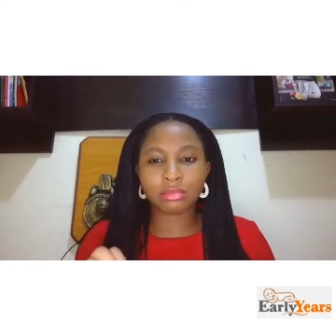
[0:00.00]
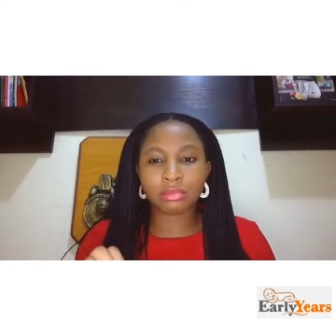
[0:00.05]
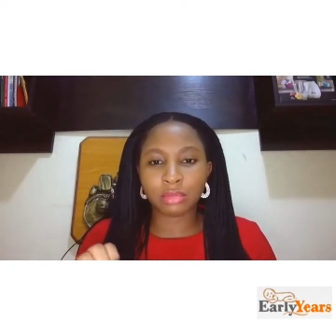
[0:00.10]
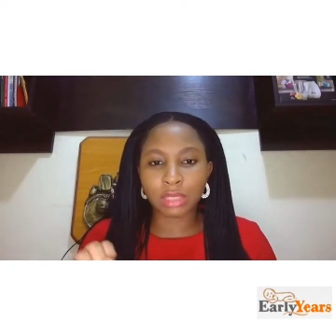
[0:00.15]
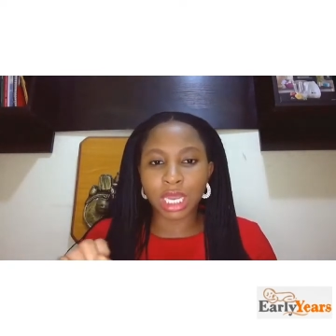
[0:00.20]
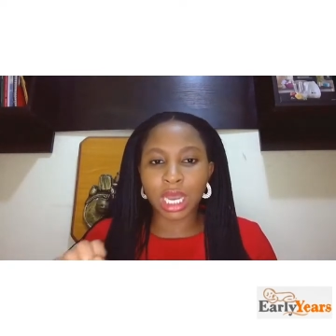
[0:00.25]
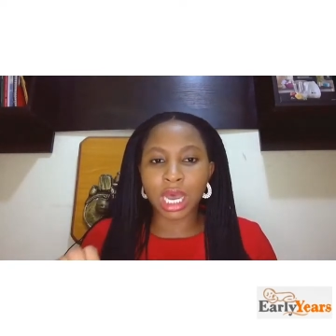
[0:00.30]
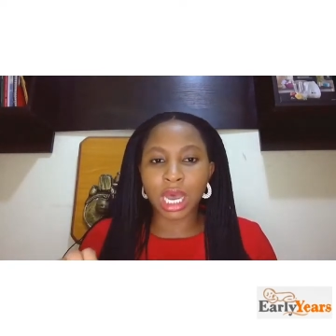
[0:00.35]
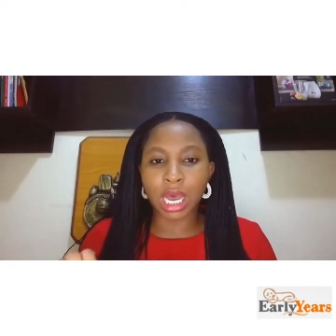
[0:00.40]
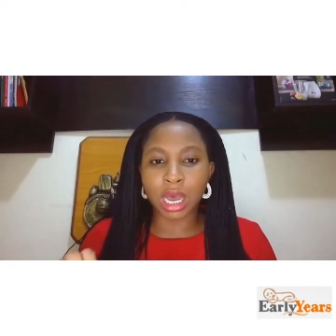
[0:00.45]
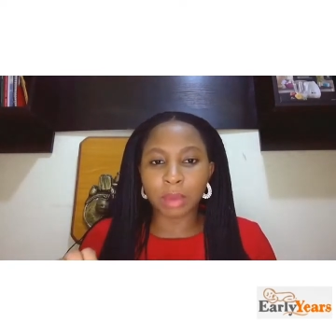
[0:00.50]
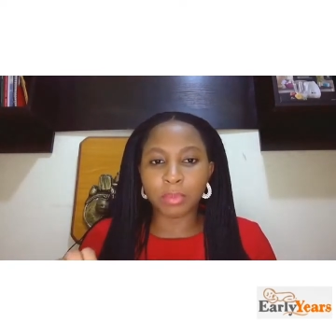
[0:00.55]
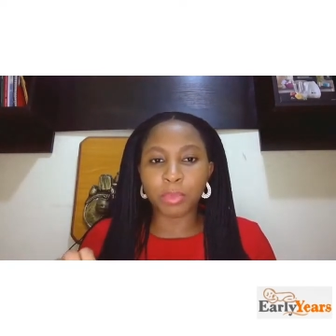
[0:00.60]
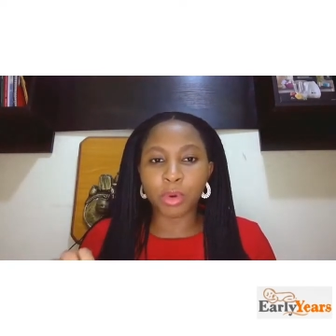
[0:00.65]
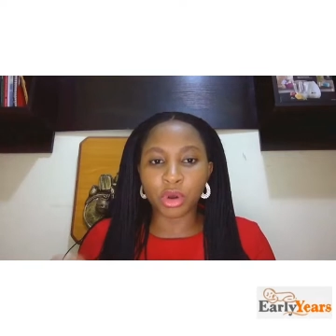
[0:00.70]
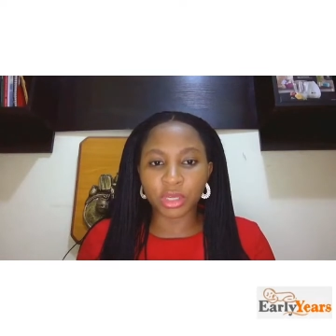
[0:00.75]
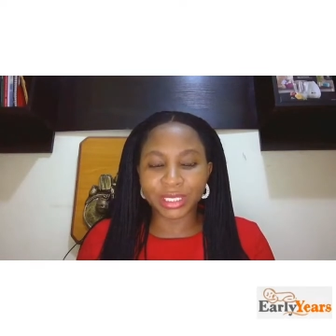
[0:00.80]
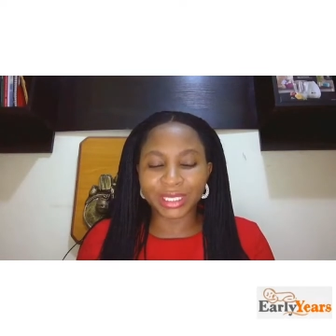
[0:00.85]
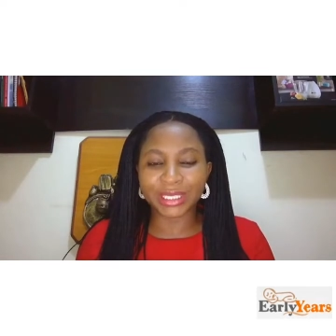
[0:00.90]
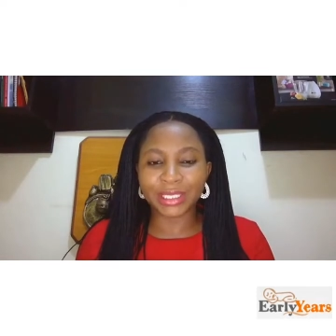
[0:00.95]

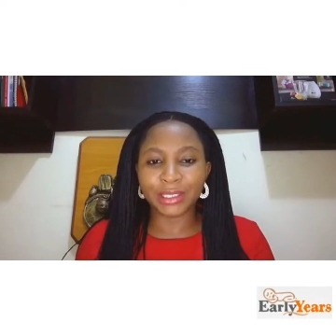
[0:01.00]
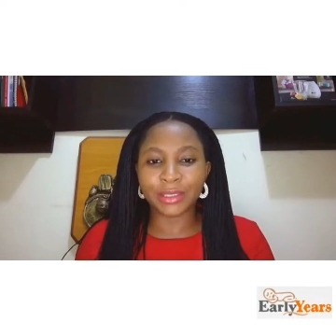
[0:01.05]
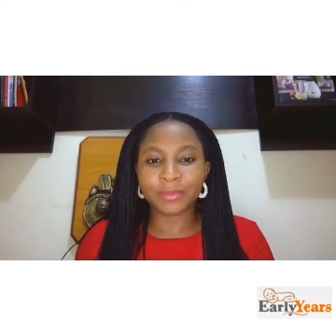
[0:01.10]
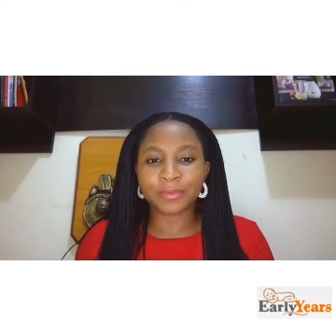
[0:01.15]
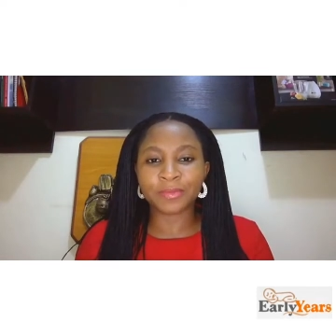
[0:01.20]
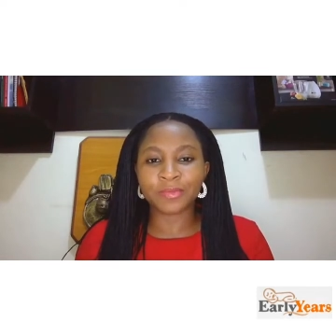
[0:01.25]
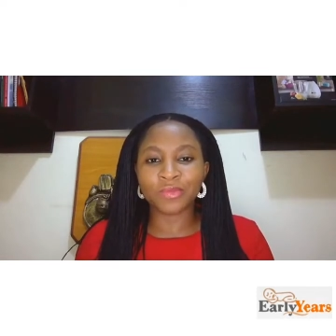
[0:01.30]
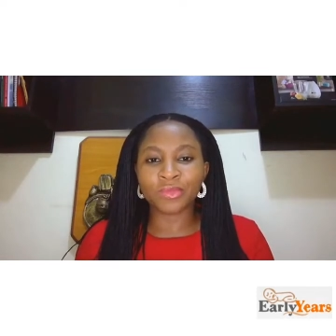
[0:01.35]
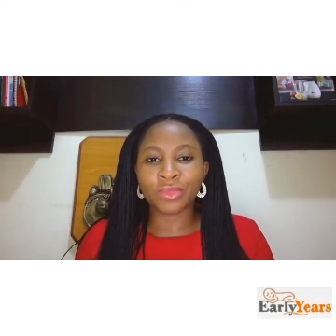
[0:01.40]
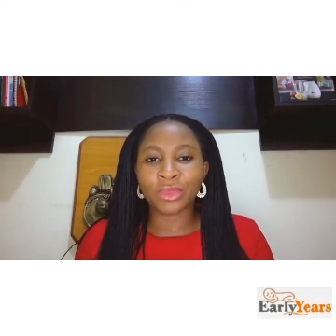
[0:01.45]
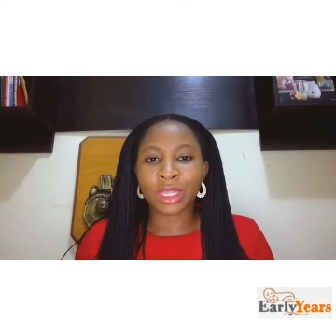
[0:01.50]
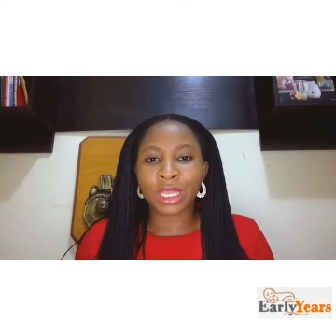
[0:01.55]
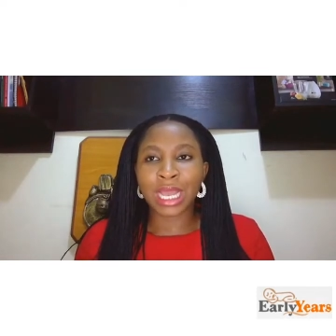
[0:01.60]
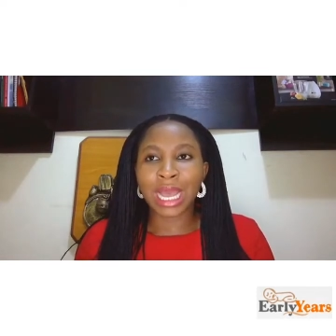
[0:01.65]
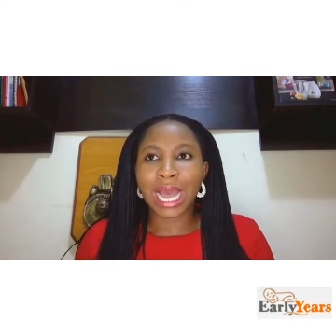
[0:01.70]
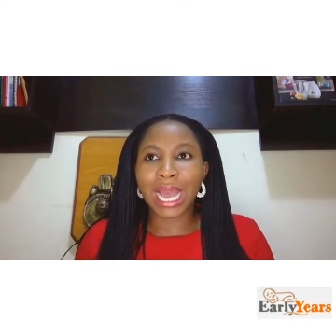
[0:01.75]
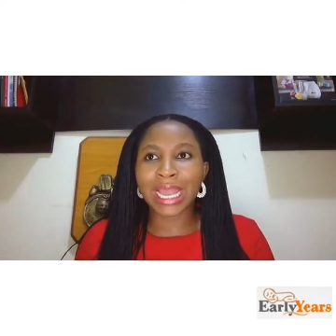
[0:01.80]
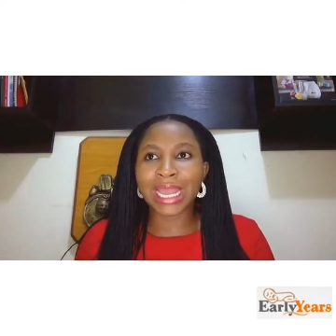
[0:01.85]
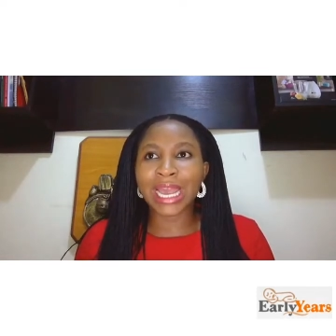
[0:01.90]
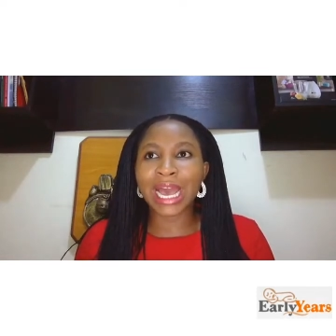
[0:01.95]
potty.
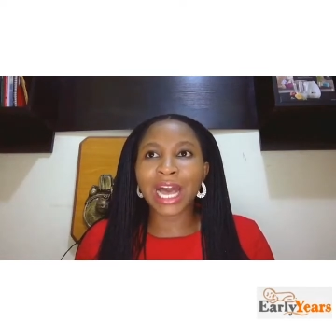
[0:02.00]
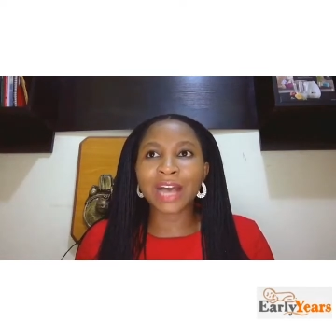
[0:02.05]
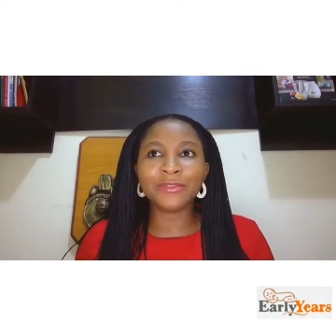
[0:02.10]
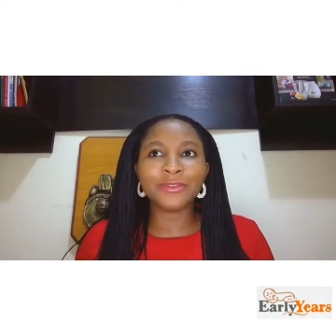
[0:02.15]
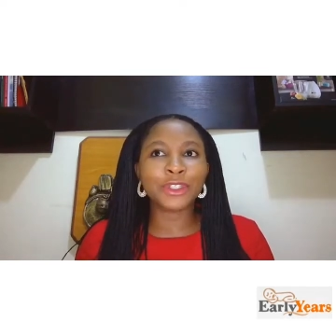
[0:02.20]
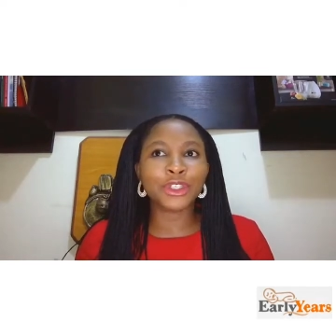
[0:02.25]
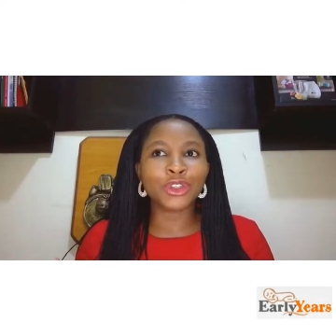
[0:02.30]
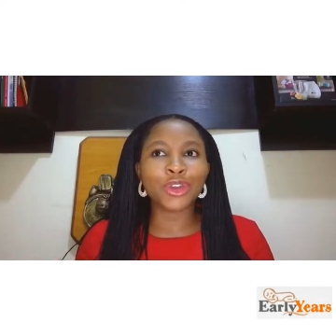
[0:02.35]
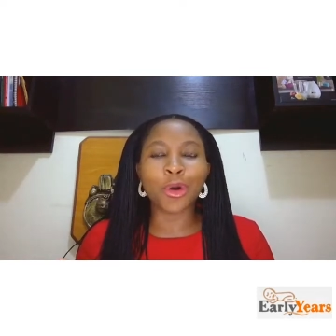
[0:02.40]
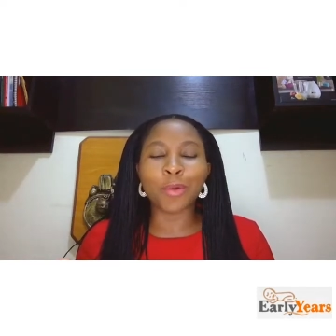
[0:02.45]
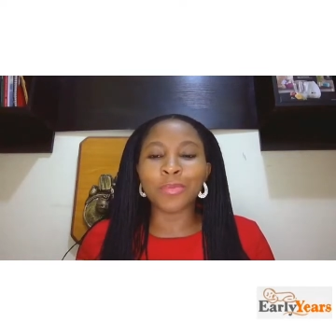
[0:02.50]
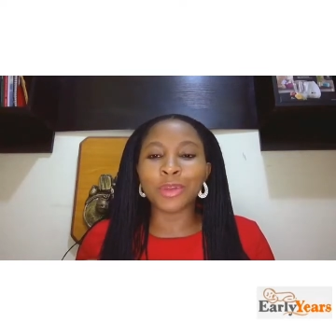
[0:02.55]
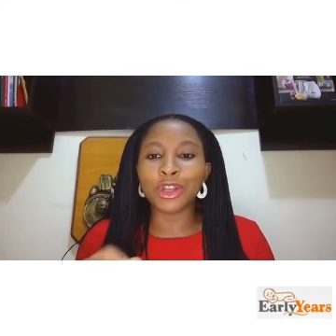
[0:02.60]
I have some